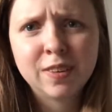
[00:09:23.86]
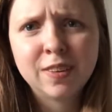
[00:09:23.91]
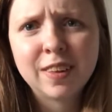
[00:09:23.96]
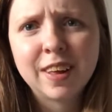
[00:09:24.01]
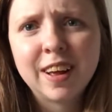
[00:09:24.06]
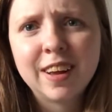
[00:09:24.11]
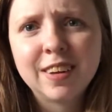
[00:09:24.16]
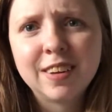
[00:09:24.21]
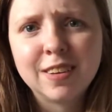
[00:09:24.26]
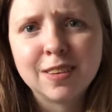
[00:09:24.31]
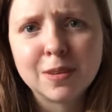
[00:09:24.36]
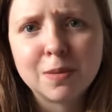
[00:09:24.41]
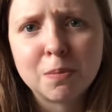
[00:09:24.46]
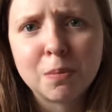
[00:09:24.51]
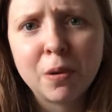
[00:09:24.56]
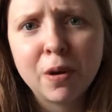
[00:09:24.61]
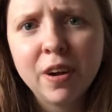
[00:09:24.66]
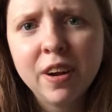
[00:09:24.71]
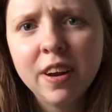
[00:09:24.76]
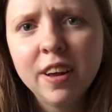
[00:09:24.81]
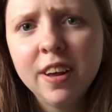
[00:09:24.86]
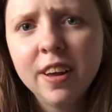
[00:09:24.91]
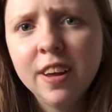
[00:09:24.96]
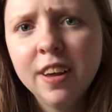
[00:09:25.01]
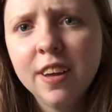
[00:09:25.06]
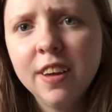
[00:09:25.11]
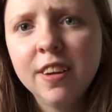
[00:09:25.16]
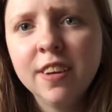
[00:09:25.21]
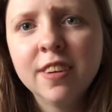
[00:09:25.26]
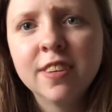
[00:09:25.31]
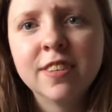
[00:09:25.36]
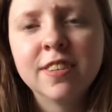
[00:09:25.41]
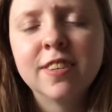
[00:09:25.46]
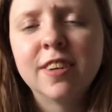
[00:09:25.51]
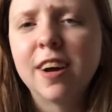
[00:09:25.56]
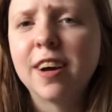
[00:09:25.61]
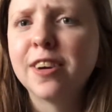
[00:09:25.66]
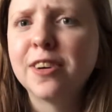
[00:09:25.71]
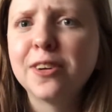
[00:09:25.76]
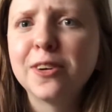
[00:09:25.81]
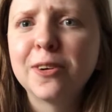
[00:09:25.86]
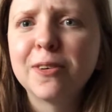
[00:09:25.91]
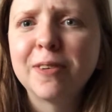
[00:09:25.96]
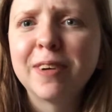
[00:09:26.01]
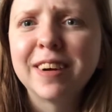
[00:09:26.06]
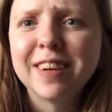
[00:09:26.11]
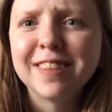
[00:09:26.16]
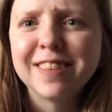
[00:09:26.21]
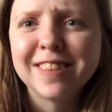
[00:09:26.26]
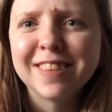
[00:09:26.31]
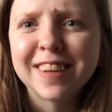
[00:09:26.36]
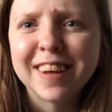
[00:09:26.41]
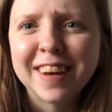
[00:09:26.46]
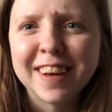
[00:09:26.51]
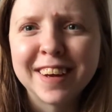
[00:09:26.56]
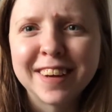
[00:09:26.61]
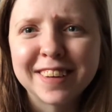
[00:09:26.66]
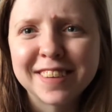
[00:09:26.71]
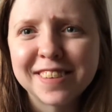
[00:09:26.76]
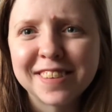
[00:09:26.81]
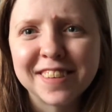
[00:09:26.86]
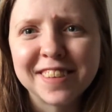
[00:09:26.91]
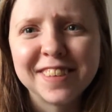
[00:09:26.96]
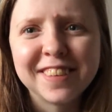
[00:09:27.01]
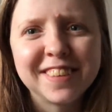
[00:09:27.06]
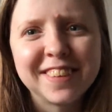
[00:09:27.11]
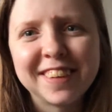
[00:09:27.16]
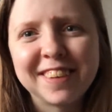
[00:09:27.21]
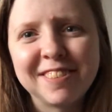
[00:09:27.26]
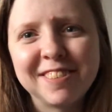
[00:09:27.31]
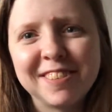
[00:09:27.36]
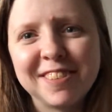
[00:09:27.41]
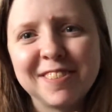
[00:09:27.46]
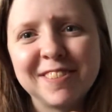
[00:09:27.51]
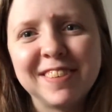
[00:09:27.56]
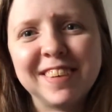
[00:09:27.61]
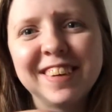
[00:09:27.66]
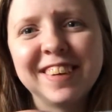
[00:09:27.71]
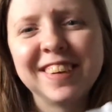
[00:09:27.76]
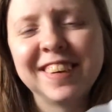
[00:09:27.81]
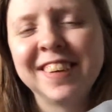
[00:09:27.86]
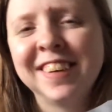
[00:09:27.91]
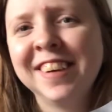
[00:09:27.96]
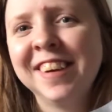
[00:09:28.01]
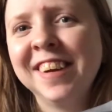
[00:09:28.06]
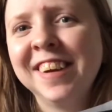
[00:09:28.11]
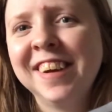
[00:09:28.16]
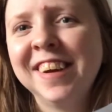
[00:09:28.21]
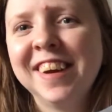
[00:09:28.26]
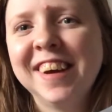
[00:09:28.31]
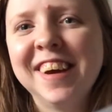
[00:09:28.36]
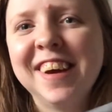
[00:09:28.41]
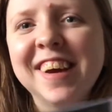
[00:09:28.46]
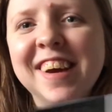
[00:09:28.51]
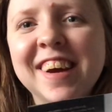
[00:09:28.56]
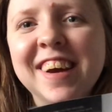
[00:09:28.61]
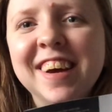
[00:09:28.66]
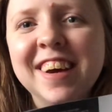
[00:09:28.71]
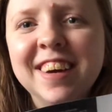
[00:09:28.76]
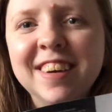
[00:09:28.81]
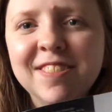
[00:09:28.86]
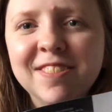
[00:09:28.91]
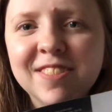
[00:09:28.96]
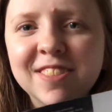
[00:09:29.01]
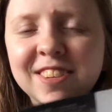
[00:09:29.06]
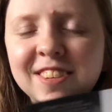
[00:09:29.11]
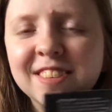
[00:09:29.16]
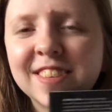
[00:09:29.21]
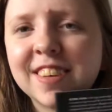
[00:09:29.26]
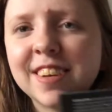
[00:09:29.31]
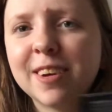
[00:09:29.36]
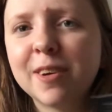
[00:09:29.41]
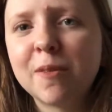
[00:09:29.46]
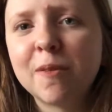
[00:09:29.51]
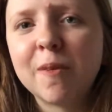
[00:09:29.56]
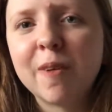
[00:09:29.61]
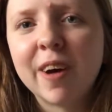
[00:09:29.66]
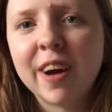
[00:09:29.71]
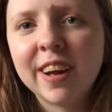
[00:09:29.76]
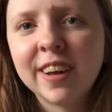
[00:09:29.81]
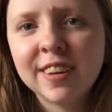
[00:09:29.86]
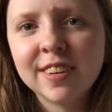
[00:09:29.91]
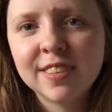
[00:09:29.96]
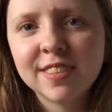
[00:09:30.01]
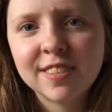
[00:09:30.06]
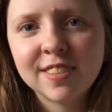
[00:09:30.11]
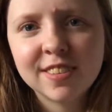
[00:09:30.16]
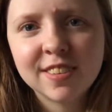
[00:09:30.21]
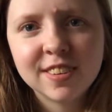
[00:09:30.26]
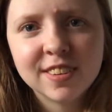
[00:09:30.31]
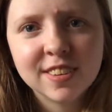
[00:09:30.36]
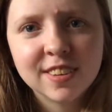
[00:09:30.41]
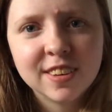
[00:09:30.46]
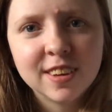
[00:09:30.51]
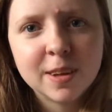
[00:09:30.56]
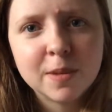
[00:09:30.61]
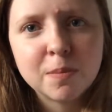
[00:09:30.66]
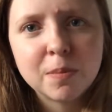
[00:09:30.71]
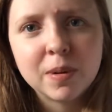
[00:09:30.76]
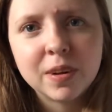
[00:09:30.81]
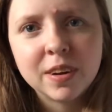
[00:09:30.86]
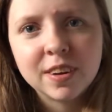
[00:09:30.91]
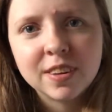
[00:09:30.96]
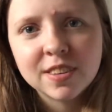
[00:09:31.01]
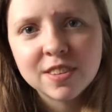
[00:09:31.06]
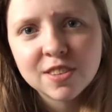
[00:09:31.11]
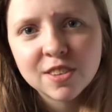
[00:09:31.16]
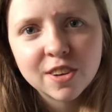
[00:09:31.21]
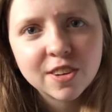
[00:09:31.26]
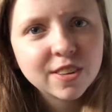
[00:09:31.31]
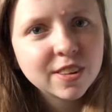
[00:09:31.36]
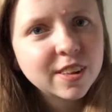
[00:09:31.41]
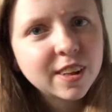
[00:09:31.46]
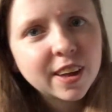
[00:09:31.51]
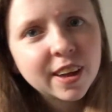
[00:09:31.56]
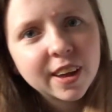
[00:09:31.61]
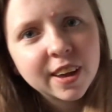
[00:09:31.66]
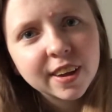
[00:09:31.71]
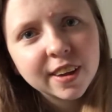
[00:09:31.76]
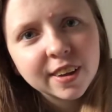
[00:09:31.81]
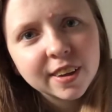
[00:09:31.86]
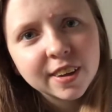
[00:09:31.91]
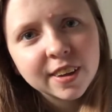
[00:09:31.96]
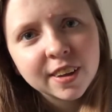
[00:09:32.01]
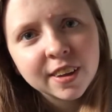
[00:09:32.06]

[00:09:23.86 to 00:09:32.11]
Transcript: That is pretty. I don't know why I did that accent. That was weird. So it's like a white, but it's got like,